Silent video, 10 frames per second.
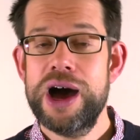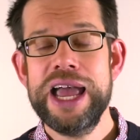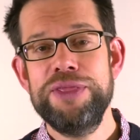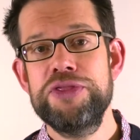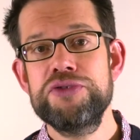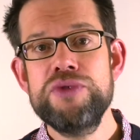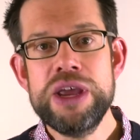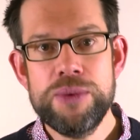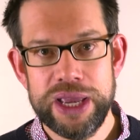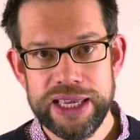I had 3
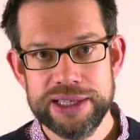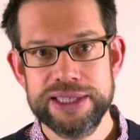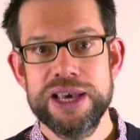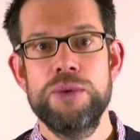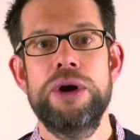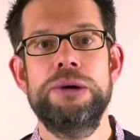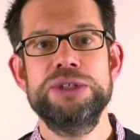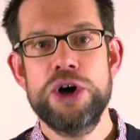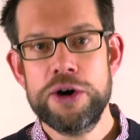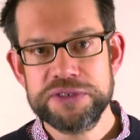weeks where I
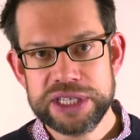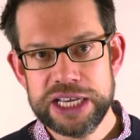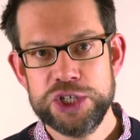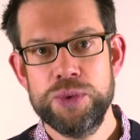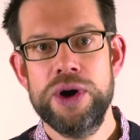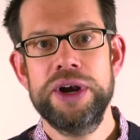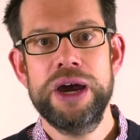was off stage one,